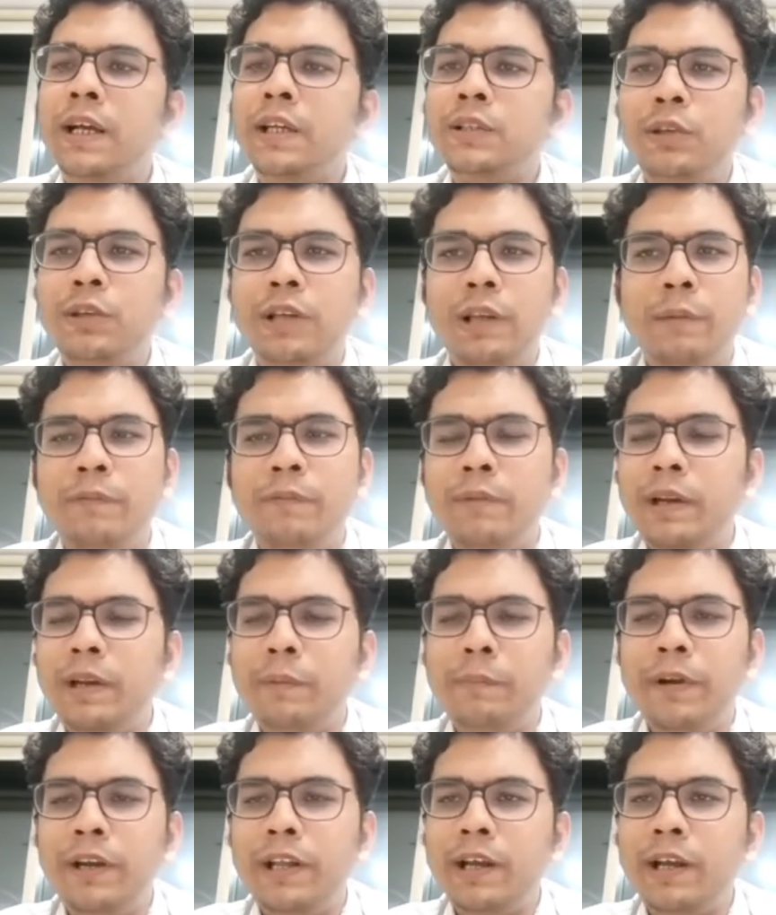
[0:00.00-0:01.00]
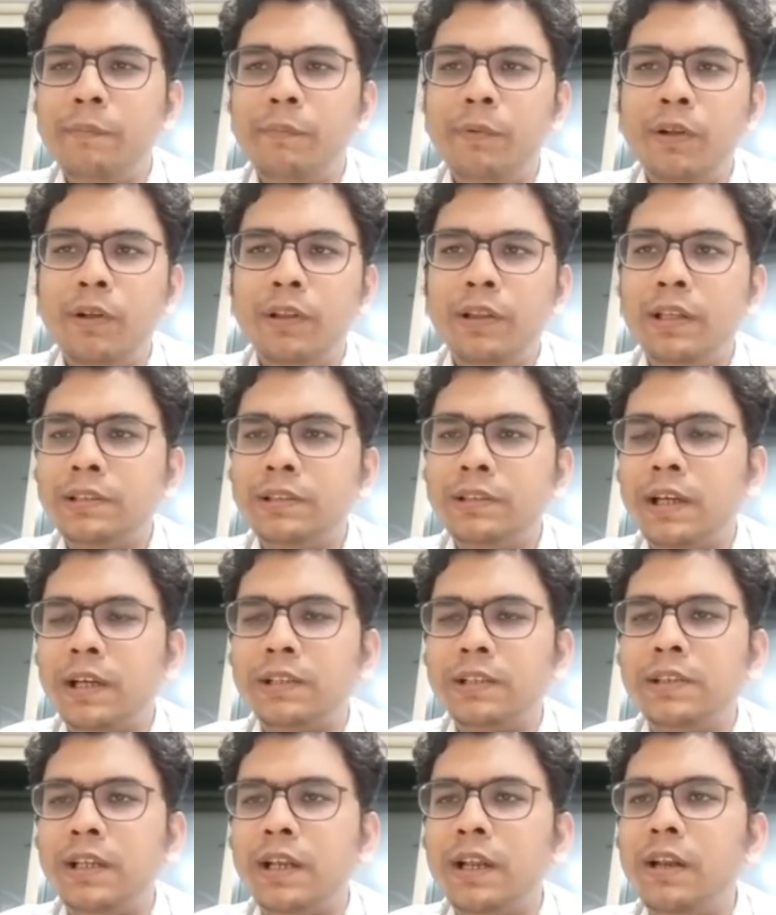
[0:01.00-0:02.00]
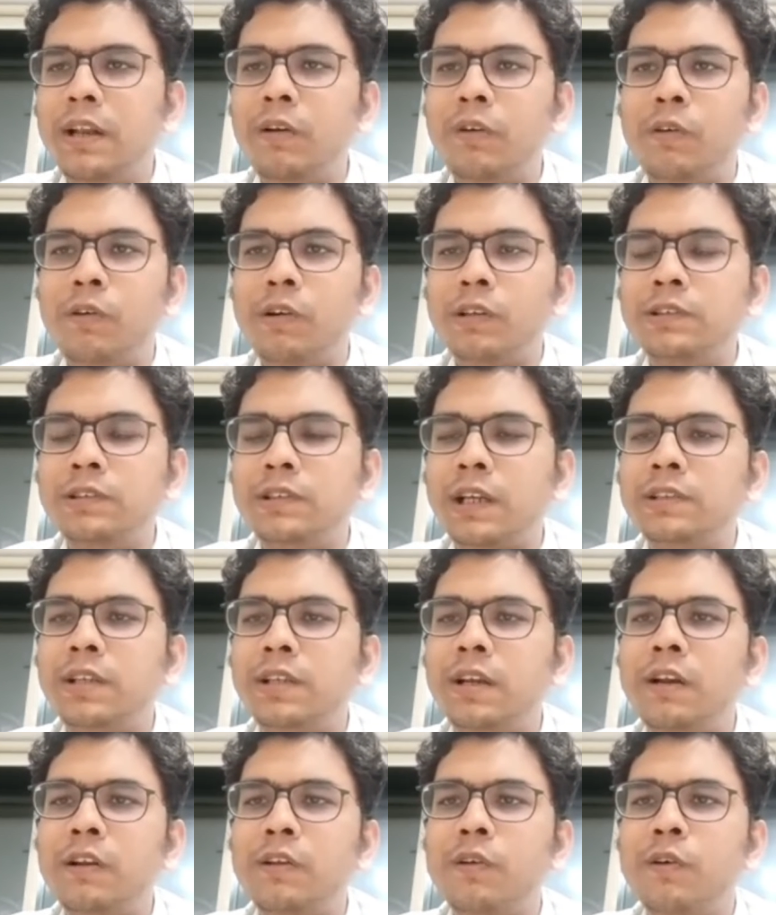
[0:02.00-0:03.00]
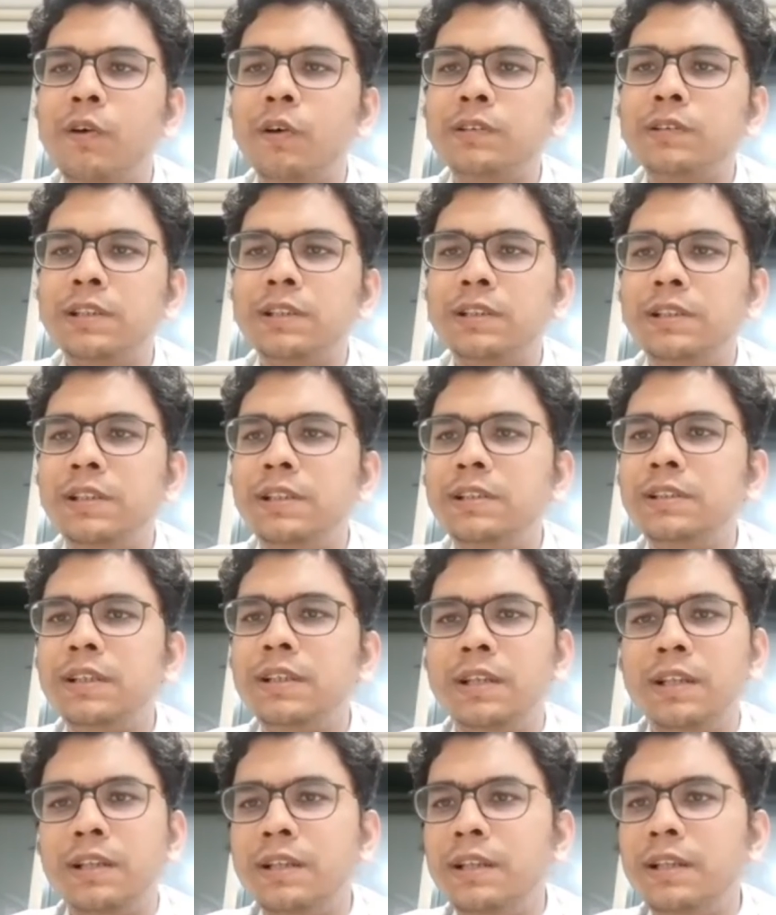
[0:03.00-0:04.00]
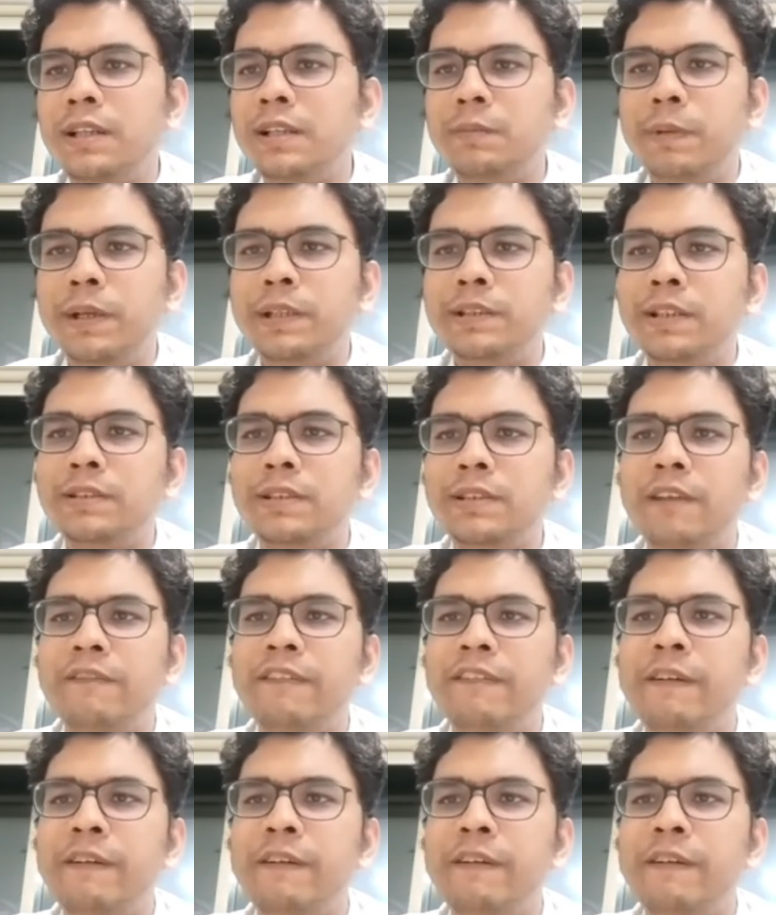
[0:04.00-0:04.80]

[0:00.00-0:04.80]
So depending upon the structural or non-structural causes, these patients have